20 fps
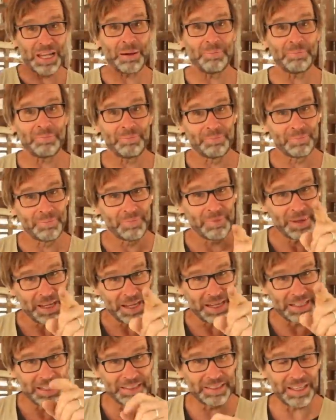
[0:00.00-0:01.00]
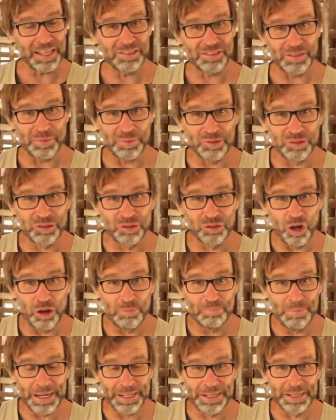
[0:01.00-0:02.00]
up and hit that
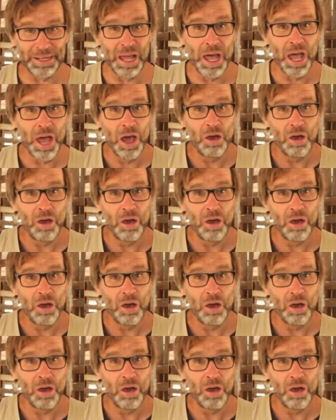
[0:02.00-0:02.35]
subscribe button